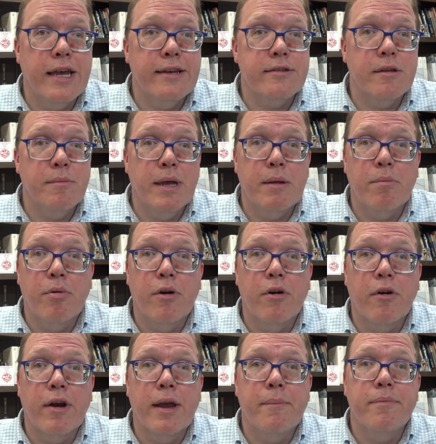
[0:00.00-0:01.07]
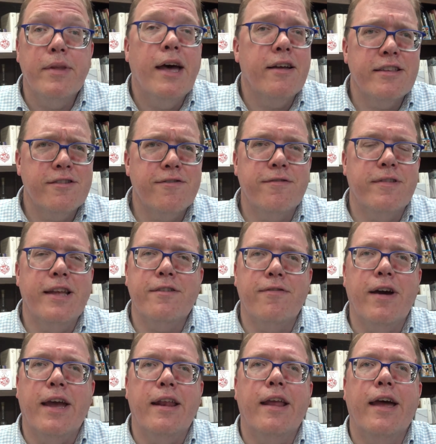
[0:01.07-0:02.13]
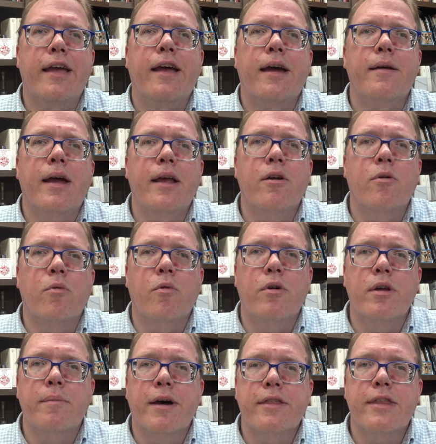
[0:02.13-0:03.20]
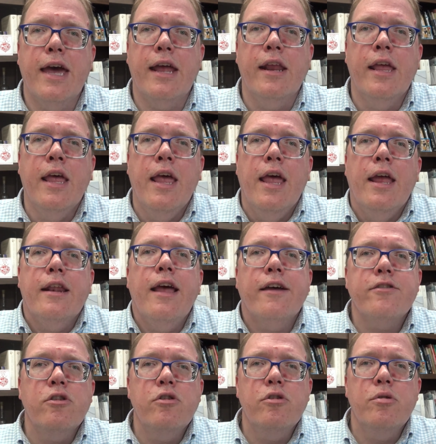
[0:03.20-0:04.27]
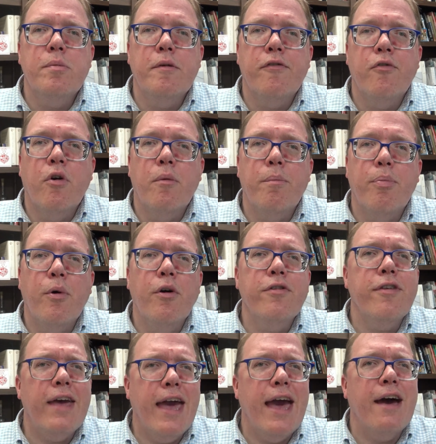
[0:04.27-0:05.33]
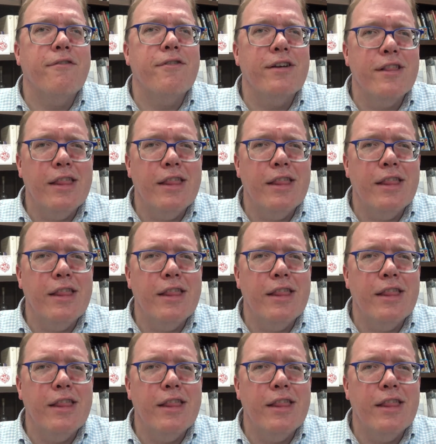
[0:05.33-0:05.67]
as the main program. No, that's fine. I don't worry about that. Now, as alluded to before, both have a